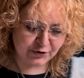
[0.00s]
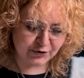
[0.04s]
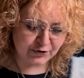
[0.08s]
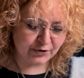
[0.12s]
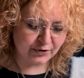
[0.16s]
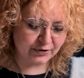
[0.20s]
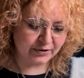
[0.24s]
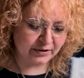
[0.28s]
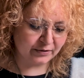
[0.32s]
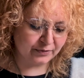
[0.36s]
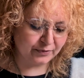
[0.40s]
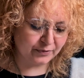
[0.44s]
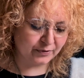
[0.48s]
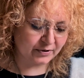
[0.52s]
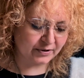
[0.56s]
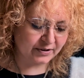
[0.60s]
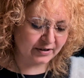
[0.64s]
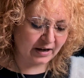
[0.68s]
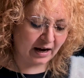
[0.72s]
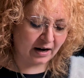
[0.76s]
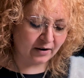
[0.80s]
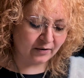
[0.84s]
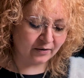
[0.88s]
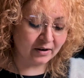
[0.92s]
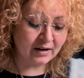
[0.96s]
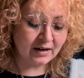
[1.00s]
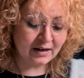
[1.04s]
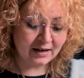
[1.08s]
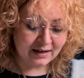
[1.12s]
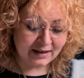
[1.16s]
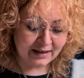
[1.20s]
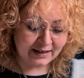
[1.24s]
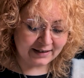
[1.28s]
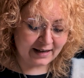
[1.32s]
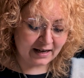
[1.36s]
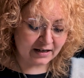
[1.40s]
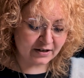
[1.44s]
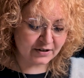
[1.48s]
a journal for tarot.
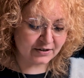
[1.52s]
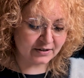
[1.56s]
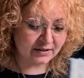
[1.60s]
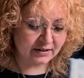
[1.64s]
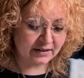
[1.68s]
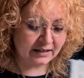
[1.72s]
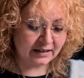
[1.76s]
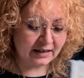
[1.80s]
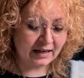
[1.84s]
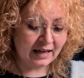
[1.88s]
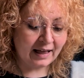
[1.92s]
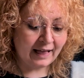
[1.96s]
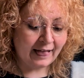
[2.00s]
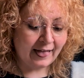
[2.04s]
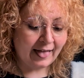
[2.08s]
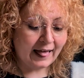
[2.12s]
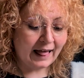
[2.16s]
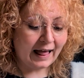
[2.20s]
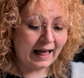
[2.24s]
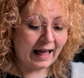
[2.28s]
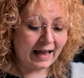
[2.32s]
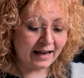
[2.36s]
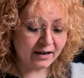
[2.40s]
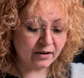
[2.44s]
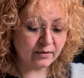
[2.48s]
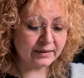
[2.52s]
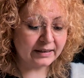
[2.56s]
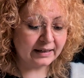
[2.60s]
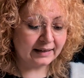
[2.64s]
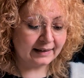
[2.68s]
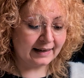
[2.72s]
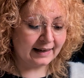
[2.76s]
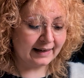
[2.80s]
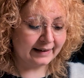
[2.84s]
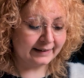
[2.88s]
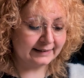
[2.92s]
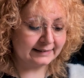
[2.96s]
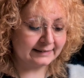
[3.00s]
And actually, I
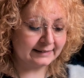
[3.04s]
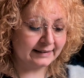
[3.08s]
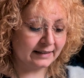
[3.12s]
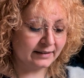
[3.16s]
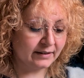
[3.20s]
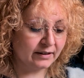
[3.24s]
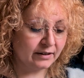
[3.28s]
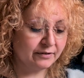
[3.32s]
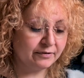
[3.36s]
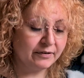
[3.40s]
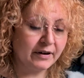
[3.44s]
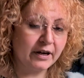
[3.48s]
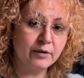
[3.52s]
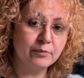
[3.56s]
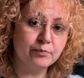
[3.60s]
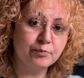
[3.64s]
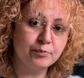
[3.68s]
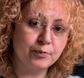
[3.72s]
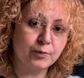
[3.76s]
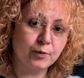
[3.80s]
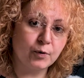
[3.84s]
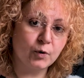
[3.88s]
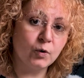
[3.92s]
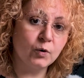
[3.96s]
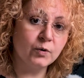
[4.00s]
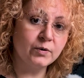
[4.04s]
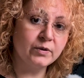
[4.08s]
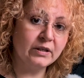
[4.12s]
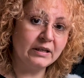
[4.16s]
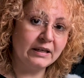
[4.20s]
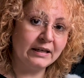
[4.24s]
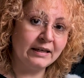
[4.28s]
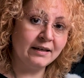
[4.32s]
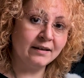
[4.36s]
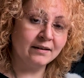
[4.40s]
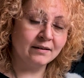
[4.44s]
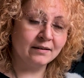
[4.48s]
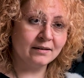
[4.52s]
realized that if I brought
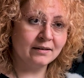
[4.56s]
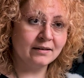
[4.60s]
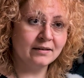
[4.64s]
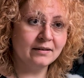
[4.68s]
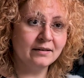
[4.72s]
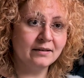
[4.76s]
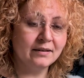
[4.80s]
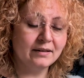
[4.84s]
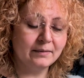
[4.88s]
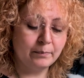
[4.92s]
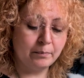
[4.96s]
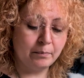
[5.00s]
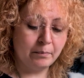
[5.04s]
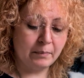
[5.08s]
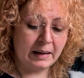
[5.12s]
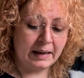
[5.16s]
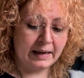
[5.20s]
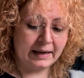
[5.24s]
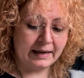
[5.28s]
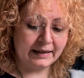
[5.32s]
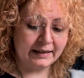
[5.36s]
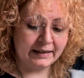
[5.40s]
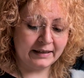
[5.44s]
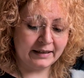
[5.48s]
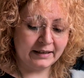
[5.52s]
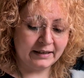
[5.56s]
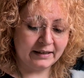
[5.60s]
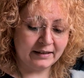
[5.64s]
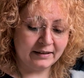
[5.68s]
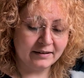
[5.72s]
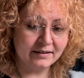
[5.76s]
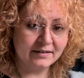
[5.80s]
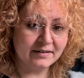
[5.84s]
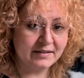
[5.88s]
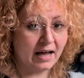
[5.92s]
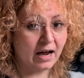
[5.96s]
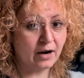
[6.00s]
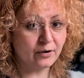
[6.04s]
in my
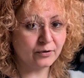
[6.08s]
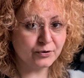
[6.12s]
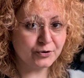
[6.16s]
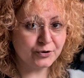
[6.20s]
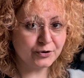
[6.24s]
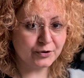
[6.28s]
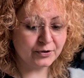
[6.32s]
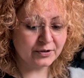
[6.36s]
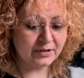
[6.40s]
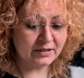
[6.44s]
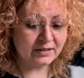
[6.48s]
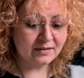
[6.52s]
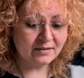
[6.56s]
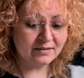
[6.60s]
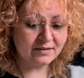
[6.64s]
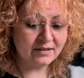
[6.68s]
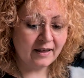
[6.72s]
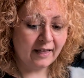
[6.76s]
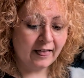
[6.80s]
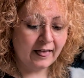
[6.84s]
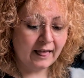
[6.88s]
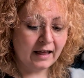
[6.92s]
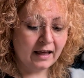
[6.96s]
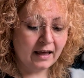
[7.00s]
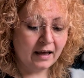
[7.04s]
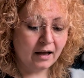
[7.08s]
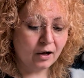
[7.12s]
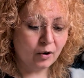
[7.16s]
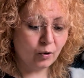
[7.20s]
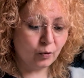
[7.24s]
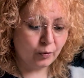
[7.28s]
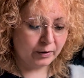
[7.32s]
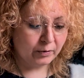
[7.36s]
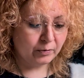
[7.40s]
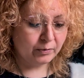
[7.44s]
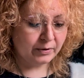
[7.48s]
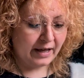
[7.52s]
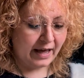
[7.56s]
tarot journals,
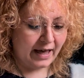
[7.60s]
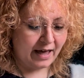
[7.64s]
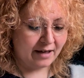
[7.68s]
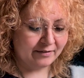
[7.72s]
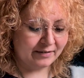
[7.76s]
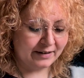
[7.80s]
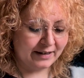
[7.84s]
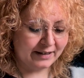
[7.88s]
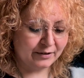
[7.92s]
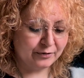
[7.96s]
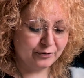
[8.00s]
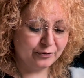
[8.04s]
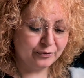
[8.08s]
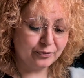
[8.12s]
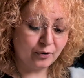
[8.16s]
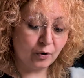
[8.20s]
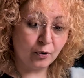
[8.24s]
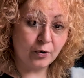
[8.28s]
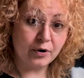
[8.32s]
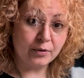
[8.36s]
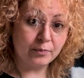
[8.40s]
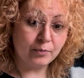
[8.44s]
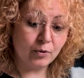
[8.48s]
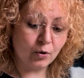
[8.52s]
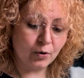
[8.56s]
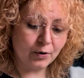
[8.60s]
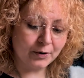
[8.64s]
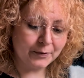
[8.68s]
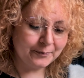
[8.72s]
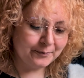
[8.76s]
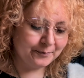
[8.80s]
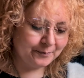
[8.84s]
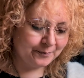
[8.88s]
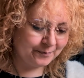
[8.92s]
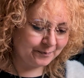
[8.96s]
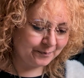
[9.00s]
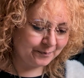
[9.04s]
we would have like 4 more.